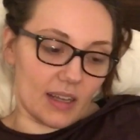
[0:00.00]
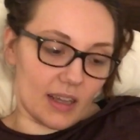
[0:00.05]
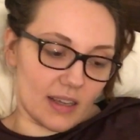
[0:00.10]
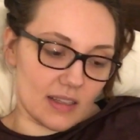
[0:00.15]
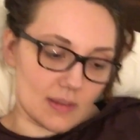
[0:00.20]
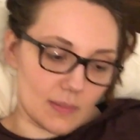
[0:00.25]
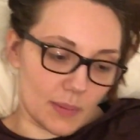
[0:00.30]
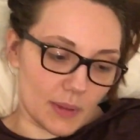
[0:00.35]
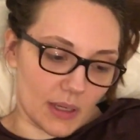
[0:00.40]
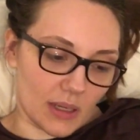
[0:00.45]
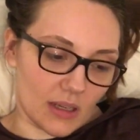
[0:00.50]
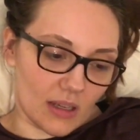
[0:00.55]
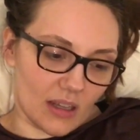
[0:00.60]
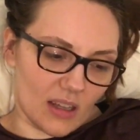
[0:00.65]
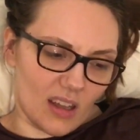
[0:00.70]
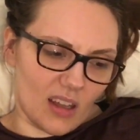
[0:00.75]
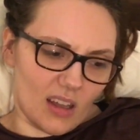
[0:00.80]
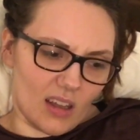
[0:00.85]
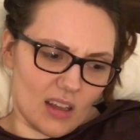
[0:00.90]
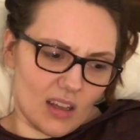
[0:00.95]
nice, but
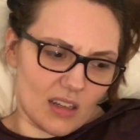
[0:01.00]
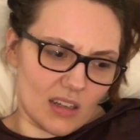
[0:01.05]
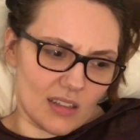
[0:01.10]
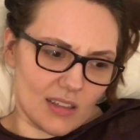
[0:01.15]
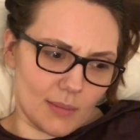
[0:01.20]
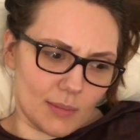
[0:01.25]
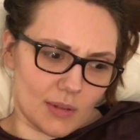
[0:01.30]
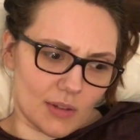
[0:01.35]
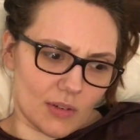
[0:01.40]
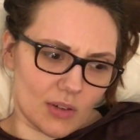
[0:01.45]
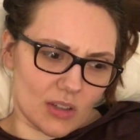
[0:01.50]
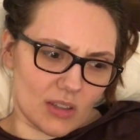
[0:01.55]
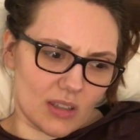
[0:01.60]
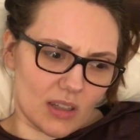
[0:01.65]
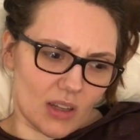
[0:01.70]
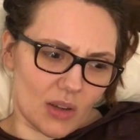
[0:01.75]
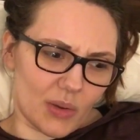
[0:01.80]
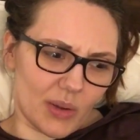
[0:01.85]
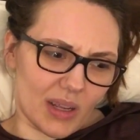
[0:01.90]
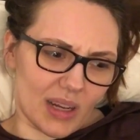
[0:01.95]
it seems to have gone
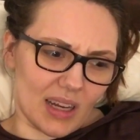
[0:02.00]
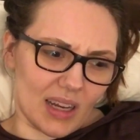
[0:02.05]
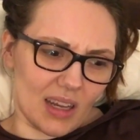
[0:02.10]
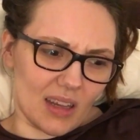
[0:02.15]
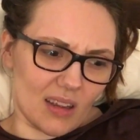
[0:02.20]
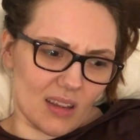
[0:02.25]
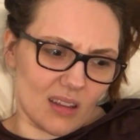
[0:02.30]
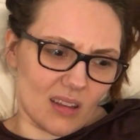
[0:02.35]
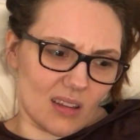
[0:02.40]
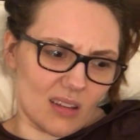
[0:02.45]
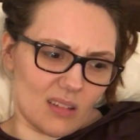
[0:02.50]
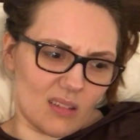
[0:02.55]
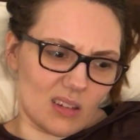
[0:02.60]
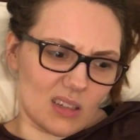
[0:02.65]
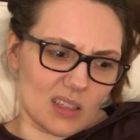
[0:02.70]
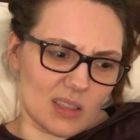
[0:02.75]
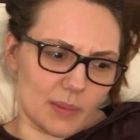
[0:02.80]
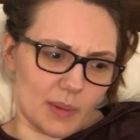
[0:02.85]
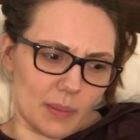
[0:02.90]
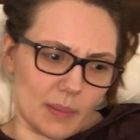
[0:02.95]
so quickly,
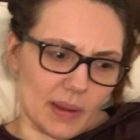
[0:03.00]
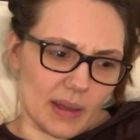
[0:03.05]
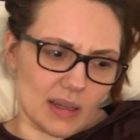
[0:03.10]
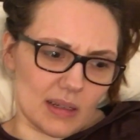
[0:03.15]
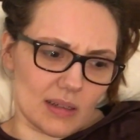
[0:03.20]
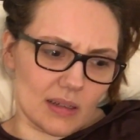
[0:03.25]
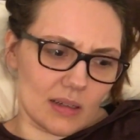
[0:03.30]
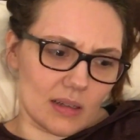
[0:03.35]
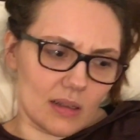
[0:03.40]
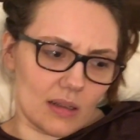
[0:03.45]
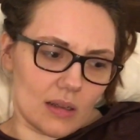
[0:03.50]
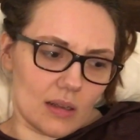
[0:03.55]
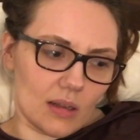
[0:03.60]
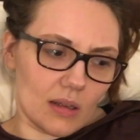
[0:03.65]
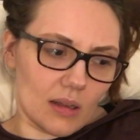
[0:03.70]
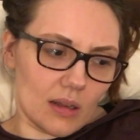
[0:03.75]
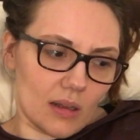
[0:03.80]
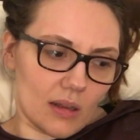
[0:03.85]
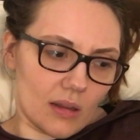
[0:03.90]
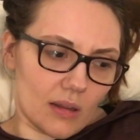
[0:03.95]
which is a bit mad.
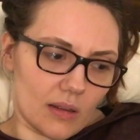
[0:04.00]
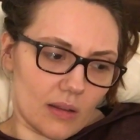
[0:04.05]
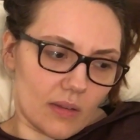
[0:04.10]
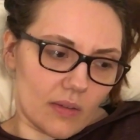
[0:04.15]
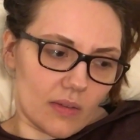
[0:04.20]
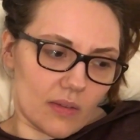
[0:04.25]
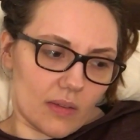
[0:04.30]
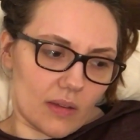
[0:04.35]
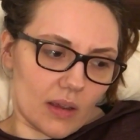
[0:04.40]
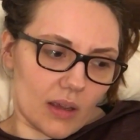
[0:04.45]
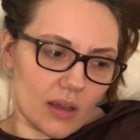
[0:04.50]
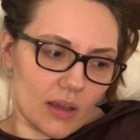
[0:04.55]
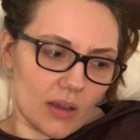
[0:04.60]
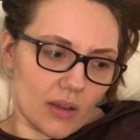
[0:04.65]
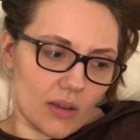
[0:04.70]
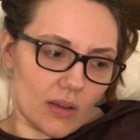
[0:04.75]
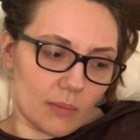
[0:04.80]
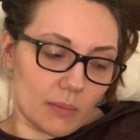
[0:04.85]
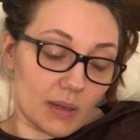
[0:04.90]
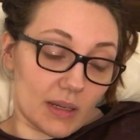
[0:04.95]
So
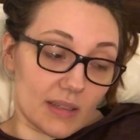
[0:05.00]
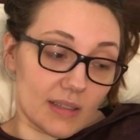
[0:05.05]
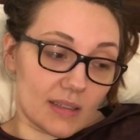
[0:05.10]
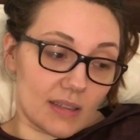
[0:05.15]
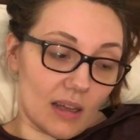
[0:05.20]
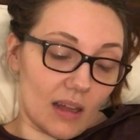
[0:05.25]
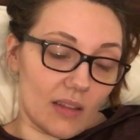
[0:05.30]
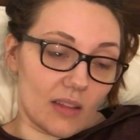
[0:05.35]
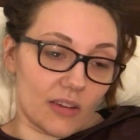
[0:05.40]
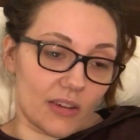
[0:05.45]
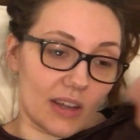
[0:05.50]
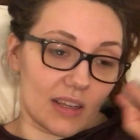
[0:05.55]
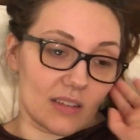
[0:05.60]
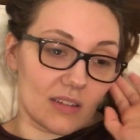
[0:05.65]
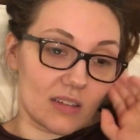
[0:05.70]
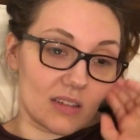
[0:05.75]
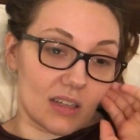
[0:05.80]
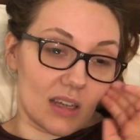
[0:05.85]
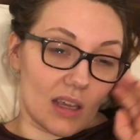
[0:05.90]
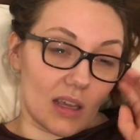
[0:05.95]
I'm going to start on the
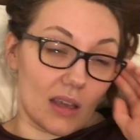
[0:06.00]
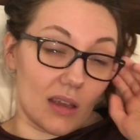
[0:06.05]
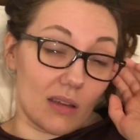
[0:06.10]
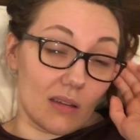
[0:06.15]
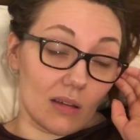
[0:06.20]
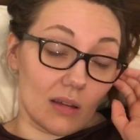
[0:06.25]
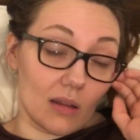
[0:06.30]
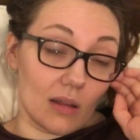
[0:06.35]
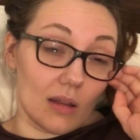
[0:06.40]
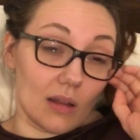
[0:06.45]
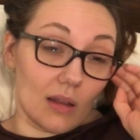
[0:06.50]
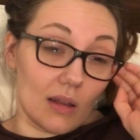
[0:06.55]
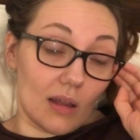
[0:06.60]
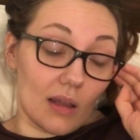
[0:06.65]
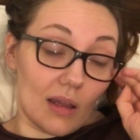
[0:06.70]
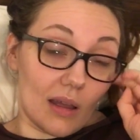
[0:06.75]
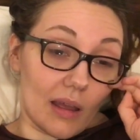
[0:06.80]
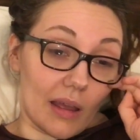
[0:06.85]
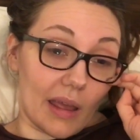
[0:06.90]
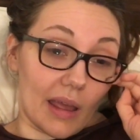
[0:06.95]
croissant dough
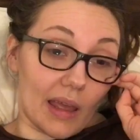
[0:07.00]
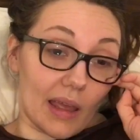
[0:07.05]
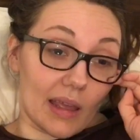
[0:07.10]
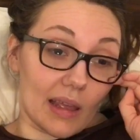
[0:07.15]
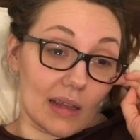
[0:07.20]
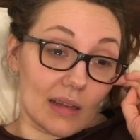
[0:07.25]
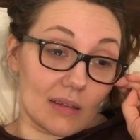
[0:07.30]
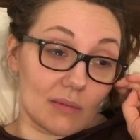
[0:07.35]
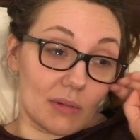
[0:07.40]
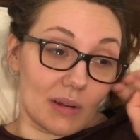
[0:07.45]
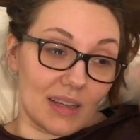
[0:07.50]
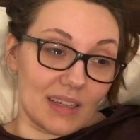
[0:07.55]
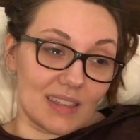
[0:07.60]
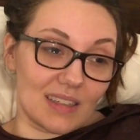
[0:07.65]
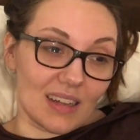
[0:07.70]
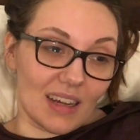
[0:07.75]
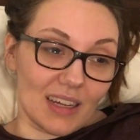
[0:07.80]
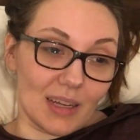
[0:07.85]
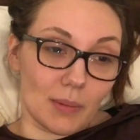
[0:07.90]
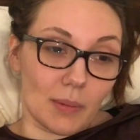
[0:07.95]
and well, I need to
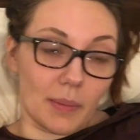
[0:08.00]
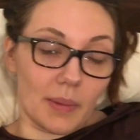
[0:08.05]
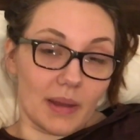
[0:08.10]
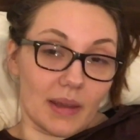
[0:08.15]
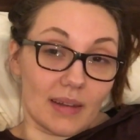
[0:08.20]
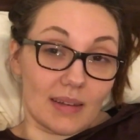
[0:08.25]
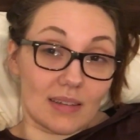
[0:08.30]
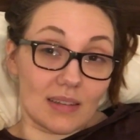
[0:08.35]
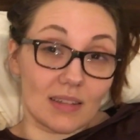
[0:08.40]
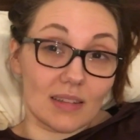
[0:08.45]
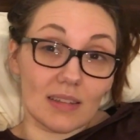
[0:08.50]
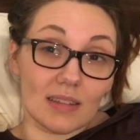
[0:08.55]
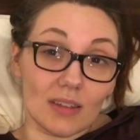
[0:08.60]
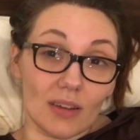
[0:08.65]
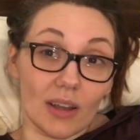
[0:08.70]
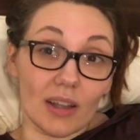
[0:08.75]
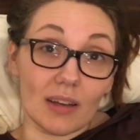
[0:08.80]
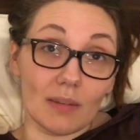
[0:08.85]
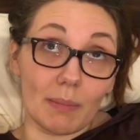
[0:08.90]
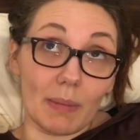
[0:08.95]
tidy up a bit,
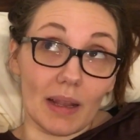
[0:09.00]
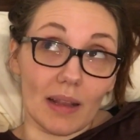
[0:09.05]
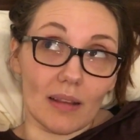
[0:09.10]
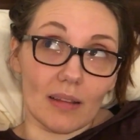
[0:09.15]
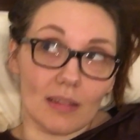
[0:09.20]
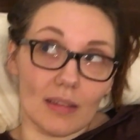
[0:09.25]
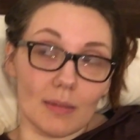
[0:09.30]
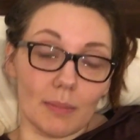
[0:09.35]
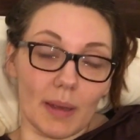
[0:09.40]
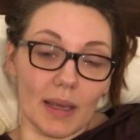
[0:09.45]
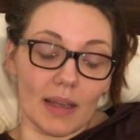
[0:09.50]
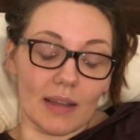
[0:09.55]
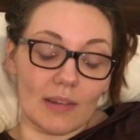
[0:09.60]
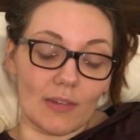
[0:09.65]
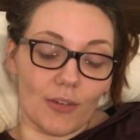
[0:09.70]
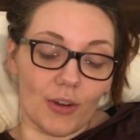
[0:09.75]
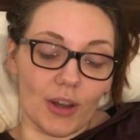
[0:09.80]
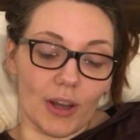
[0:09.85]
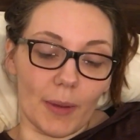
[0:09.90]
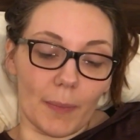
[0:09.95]
so I can make space
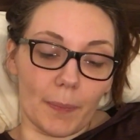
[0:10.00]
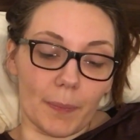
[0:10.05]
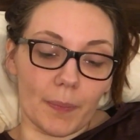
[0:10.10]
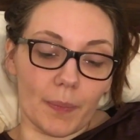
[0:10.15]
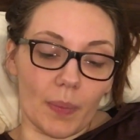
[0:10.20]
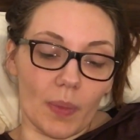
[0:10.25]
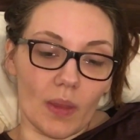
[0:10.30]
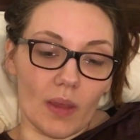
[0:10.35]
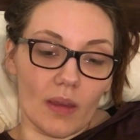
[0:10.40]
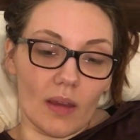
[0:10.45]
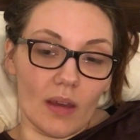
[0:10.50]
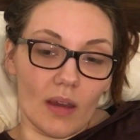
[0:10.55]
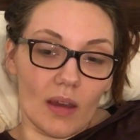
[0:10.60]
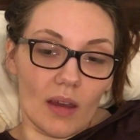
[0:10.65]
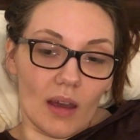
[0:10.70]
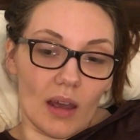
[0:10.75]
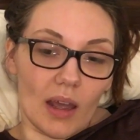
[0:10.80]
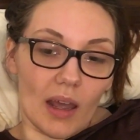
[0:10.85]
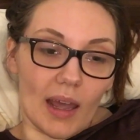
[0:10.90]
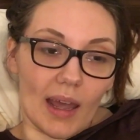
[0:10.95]
for it
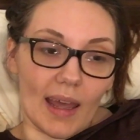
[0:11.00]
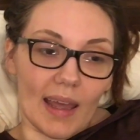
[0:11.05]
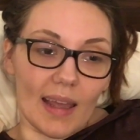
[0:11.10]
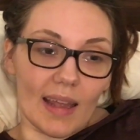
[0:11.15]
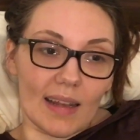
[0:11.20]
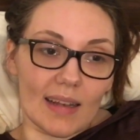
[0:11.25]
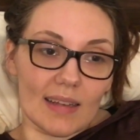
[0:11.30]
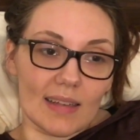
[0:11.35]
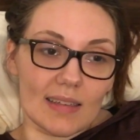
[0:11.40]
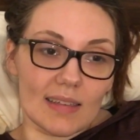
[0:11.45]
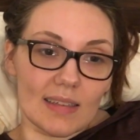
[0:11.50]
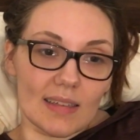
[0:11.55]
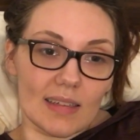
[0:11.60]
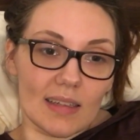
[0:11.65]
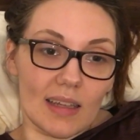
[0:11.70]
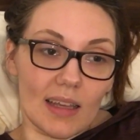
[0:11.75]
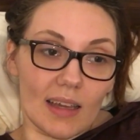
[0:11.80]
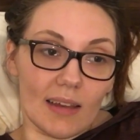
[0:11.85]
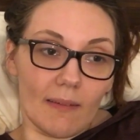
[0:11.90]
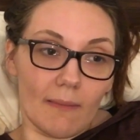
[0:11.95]
and
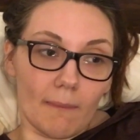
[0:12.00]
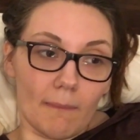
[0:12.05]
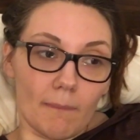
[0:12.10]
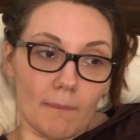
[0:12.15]
yeah